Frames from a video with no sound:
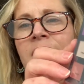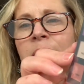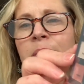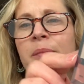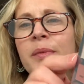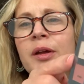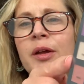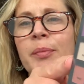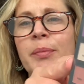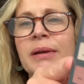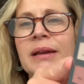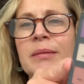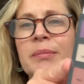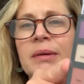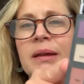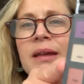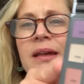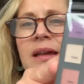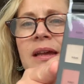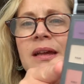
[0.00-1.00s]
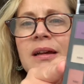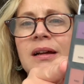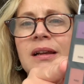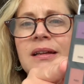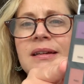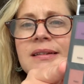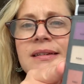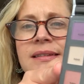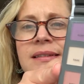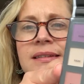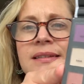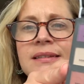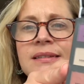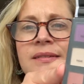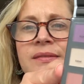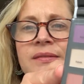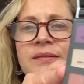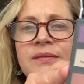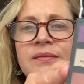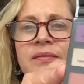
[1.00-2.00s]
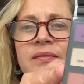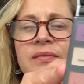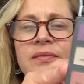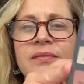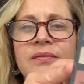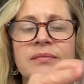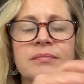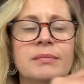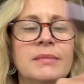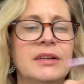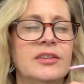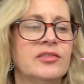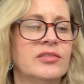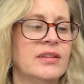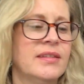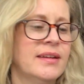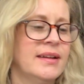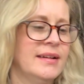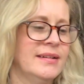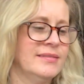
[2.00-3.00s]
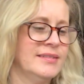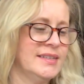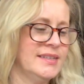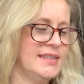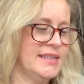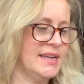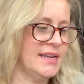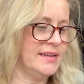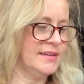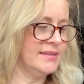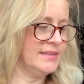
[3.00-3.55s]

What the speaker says: Purpley pinky colours. Might try that out today,